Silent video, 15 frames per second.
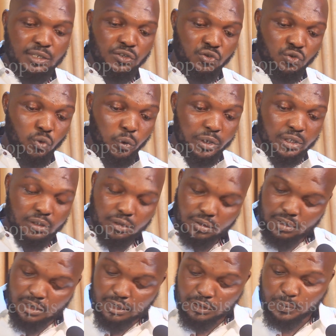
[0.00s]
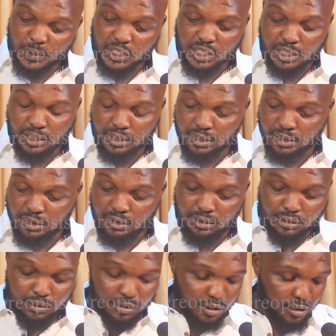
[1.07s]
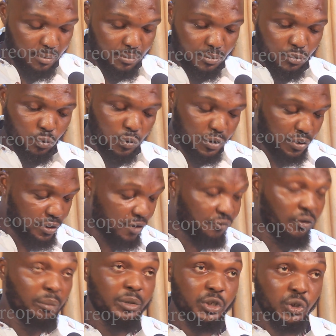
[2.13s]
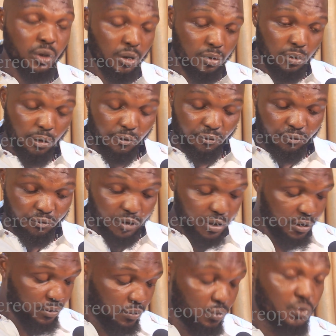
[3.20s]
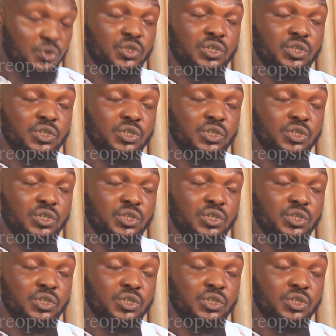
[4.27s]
is doing, especially with the formation of the Enugu